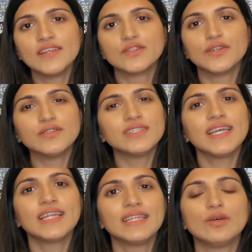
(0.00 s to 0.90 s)
so it does
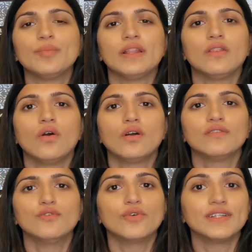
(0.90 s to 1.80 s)
take a little bit longer
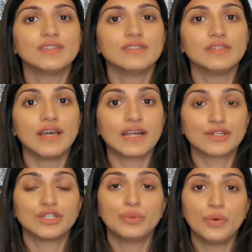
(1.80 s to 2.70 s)
for it to
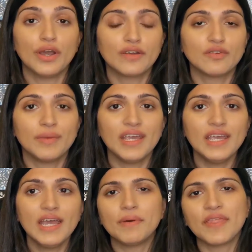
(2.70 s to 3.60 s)
actually work for
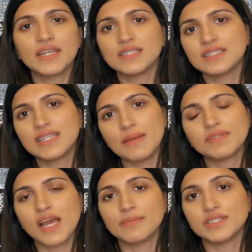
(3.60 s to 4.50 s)
me, but then at the same
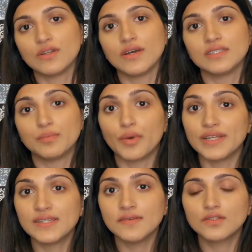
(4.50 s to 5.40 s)
time it's not as
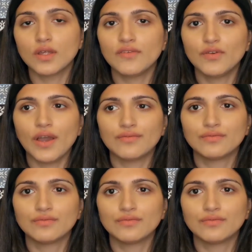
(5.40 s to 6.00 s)
abrasive, so if you have